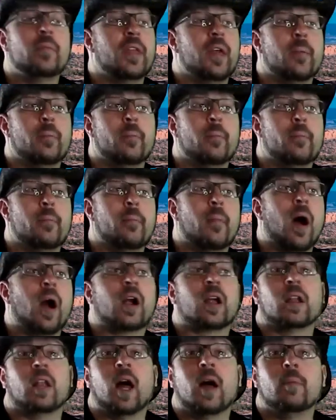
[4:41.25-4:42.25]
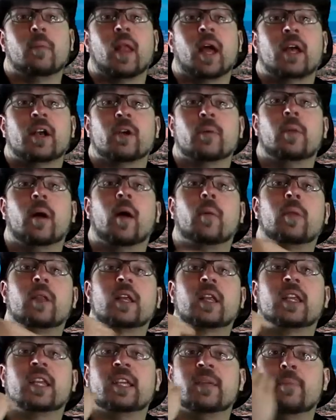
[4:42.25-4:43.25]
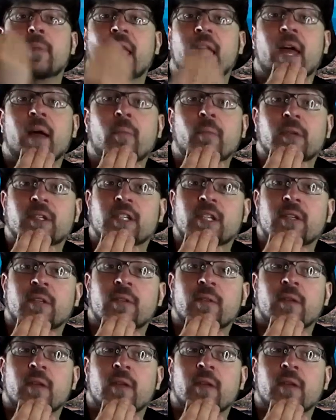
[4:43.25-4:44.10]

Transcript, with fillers: that Marc Lobliner publicly pimped